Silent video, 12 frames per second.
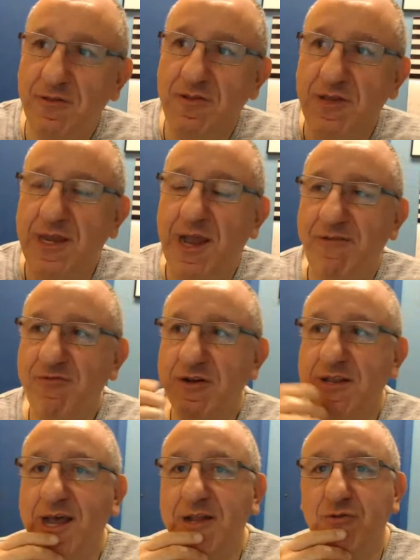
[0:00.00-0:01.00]
Day after
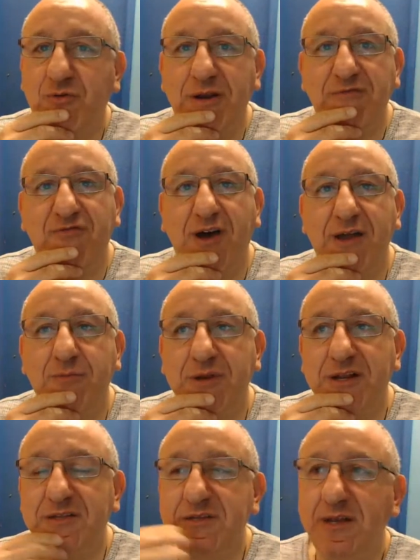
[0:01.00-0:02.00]
that 25
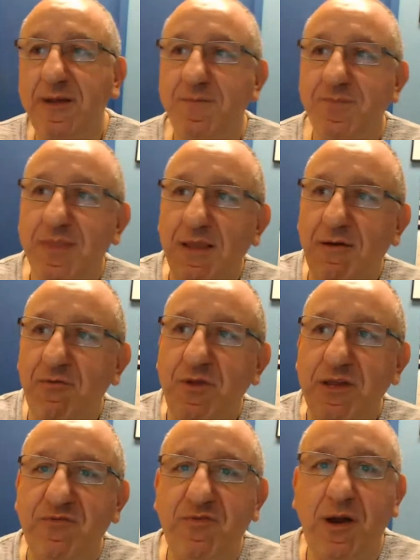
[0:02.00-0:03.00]
minutes. A
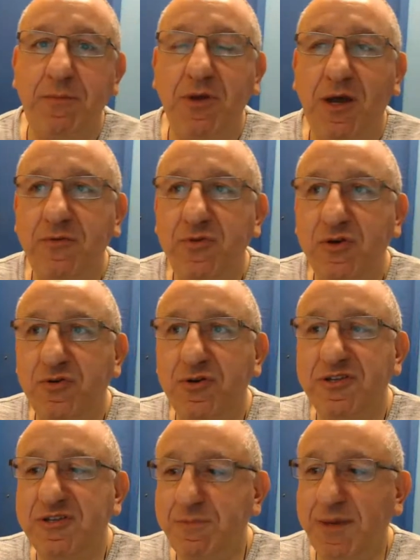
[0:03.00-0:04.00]
week from now you're
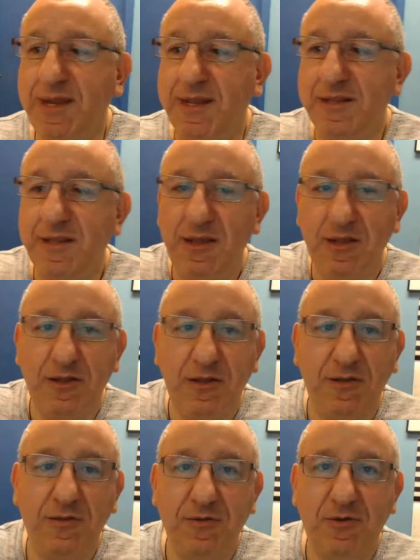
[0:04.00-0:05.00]
going to spend
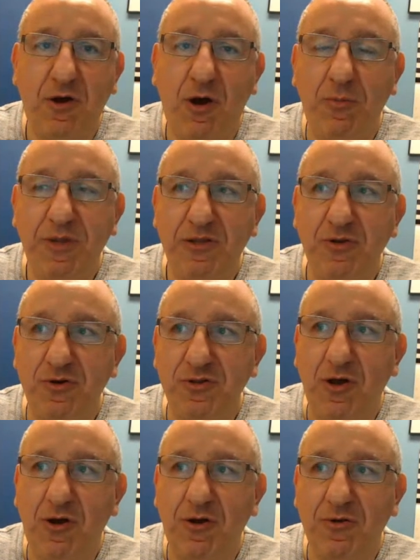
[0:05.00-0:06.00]
calming your
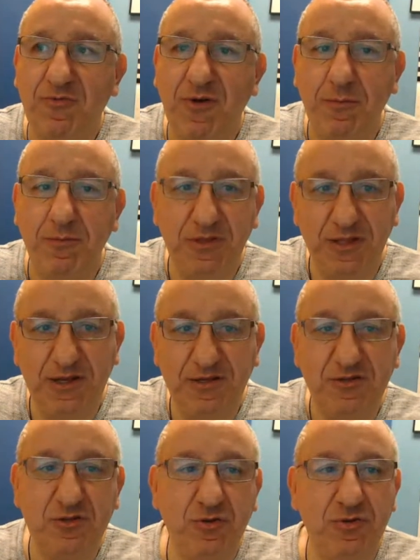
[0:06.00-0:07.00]
dog from
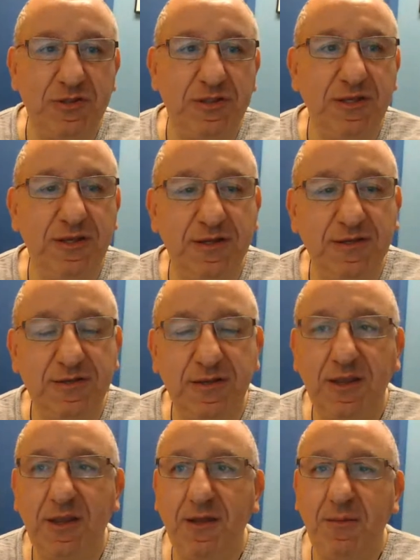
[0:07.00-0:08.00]
this to this,
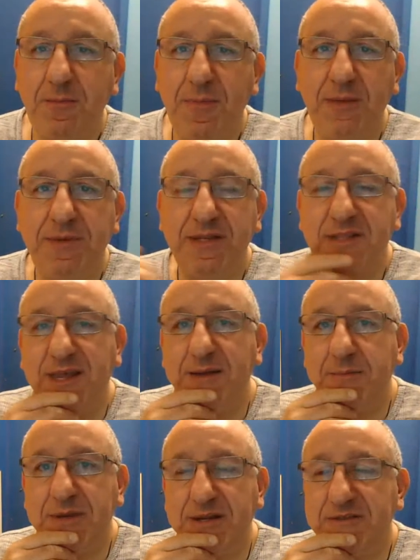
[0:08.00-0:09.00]
maybe
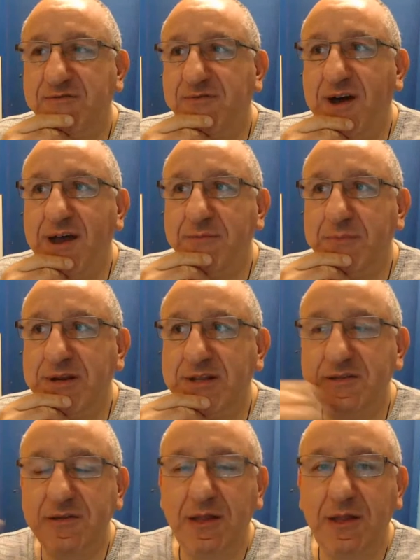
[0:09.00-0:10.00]
10 minutes, 5
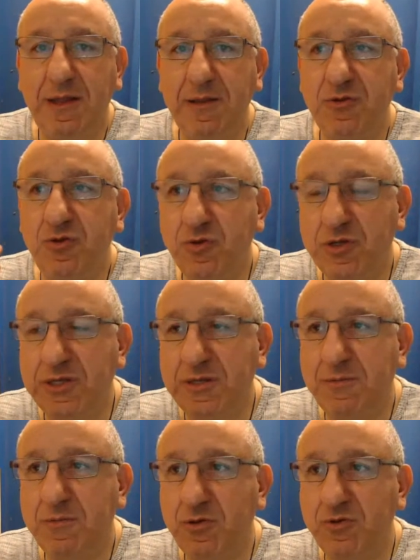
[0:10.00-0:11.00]
minutes. You
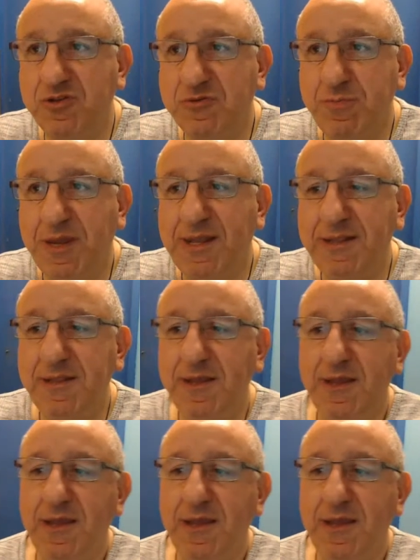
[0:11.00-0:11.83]
you spend